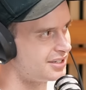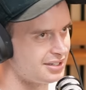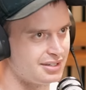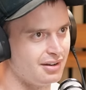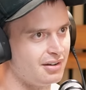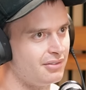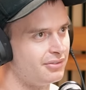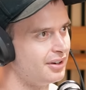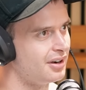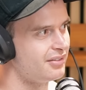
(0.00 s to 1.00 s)
it's just you don't have
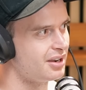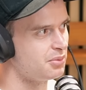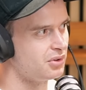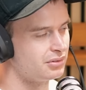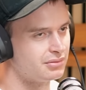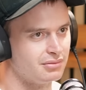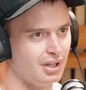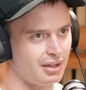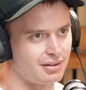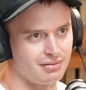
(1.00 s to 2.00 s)
you don't have any more
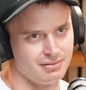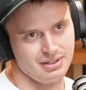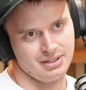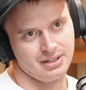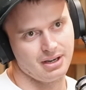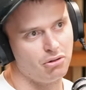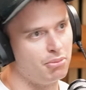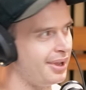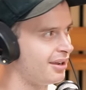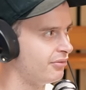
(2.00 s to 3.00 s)
like
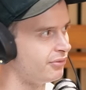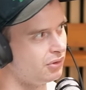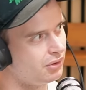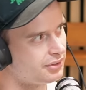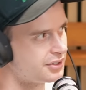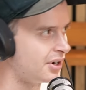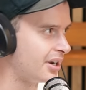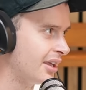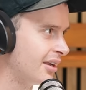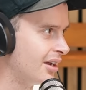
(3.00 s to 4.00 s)
going back and forth and
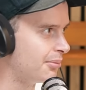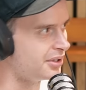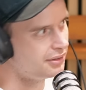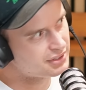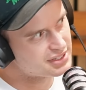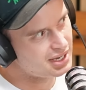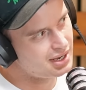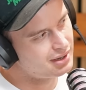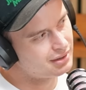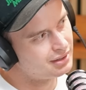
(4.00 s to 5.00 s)
trying to get an uplift and
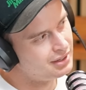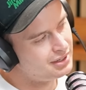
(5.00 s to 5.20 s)
saying